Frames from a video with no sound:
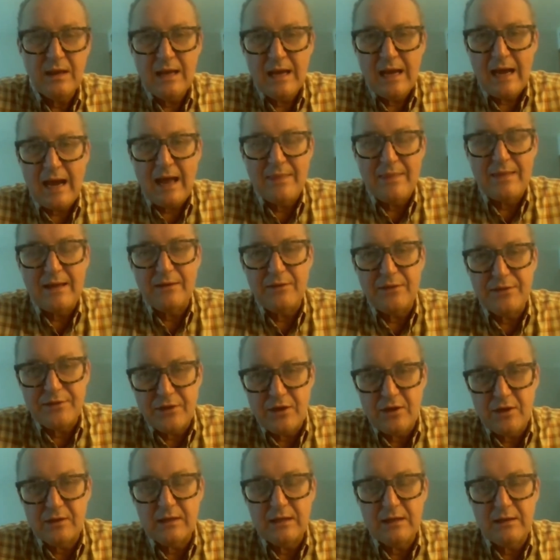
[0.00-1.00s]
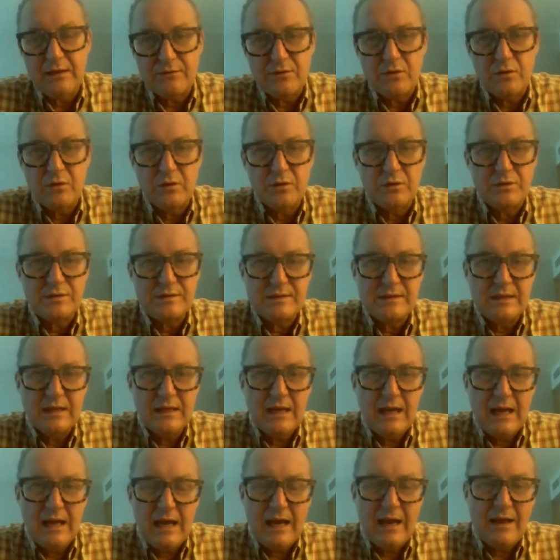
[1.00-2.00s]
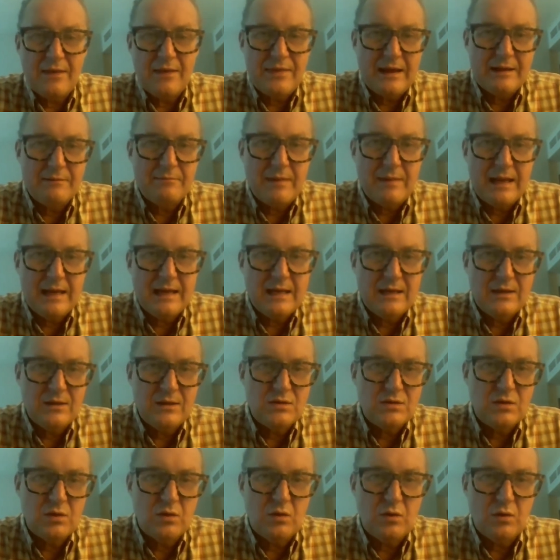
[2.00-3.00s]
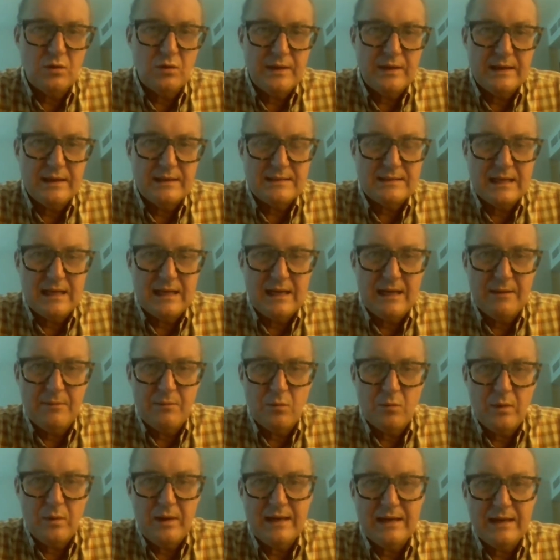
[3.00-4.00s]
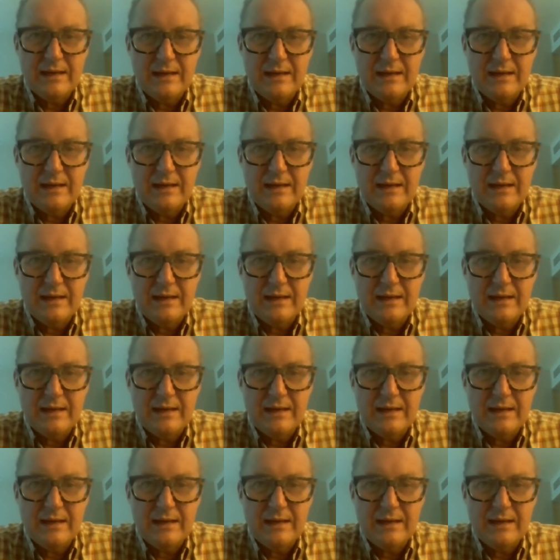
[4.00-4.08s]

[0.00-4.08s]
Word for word: And then, thirdly, of course, uh, then making sure that um, we can